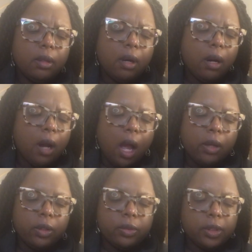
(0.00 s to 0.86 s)
Her
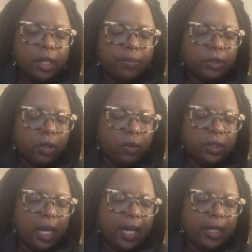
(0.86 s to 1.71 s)
uncle's lips go
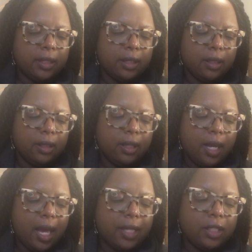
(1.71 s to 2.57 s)
tight
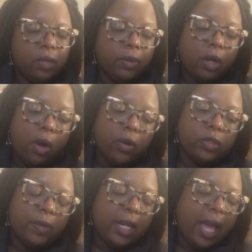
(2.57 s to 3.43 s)
as he
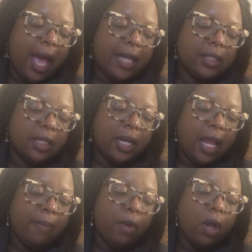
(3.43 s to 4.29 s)
recalls being asked to
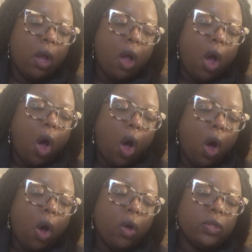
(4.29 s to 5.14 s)
name
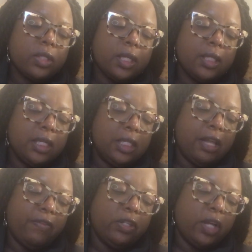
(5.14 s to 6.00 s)
all
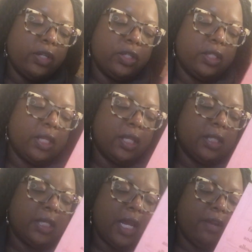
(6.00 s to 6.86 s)
67 judges in the
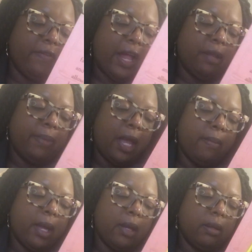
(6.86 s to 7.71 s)
state of
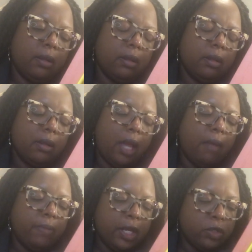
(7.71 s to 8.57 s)
Alabama
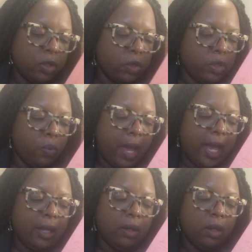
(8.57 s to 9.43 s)
and being turned
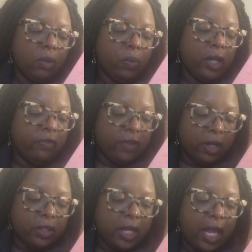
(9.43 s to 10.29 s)
away when he
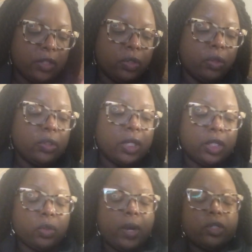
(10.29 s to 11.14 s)
failed to answer
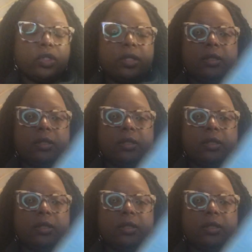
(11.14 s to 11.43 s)
such questions.